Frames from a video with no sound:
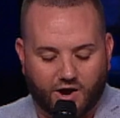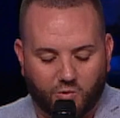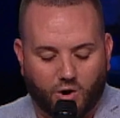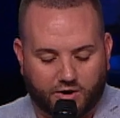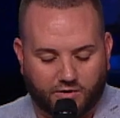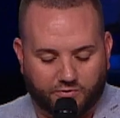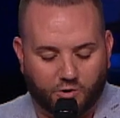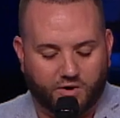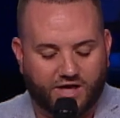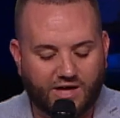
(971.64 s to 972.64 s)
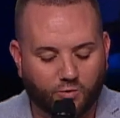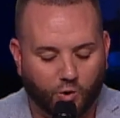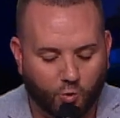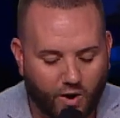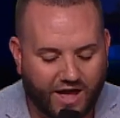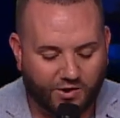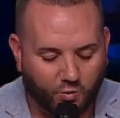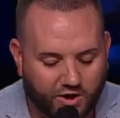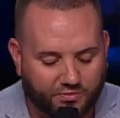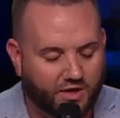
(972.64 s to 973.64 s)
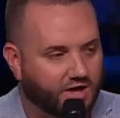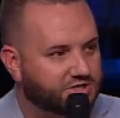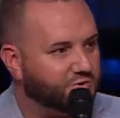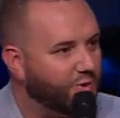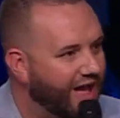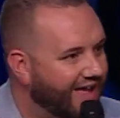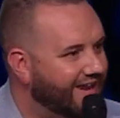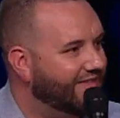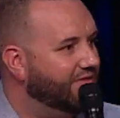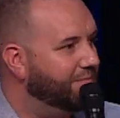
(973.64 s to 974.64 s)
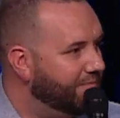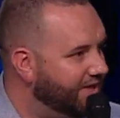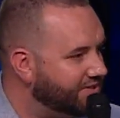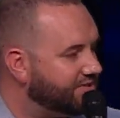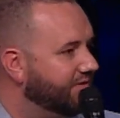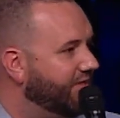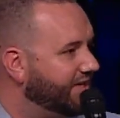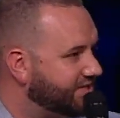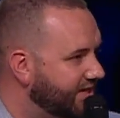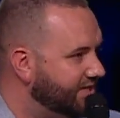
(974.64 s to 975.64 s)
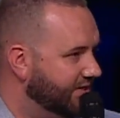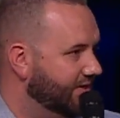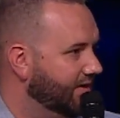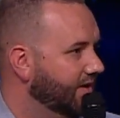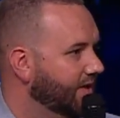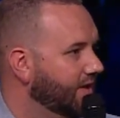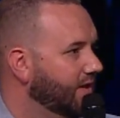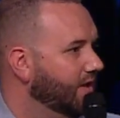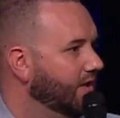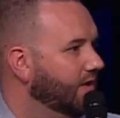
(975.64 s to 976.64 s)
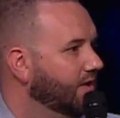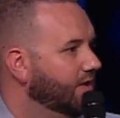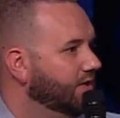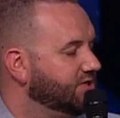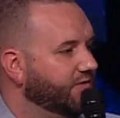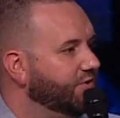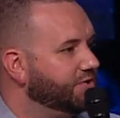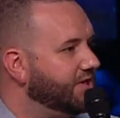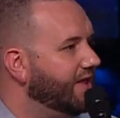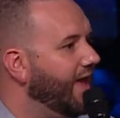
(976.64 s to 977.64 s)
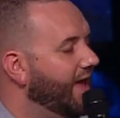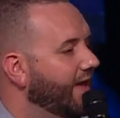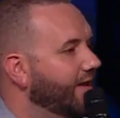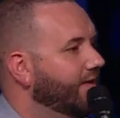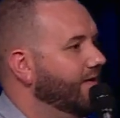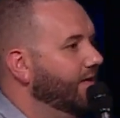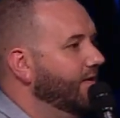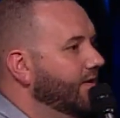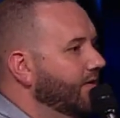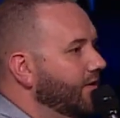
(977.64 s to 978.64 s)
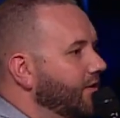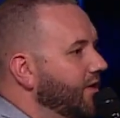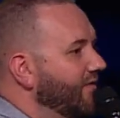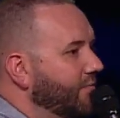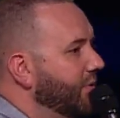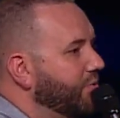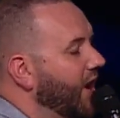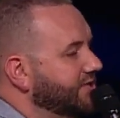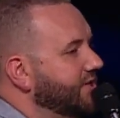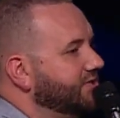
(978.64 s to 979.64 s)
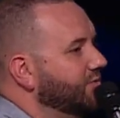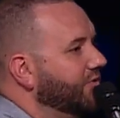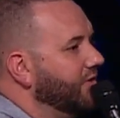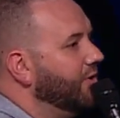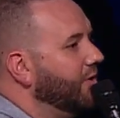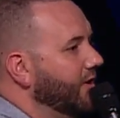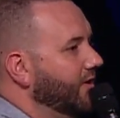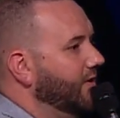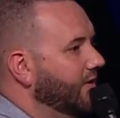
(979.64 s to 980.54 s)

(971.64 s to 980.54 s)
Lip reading: are walking through, and he will wait with us right in the midst of that season. Some of you today, you haven't been processing with the Lord.